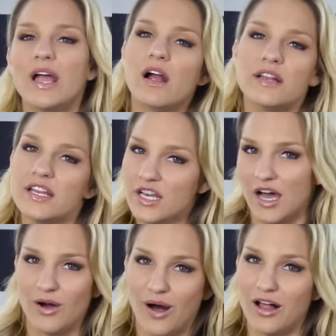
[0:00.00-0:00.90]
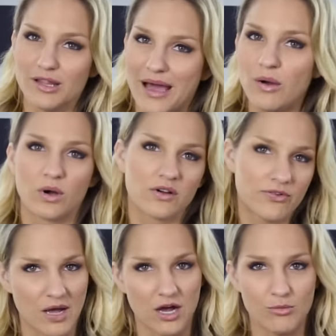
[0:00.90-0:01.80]
we already know all about work
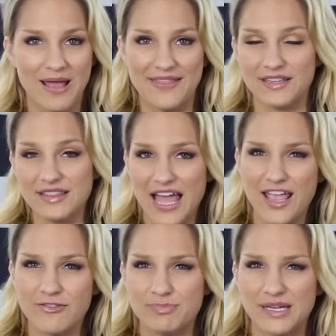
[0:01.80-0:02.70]
from home and the life,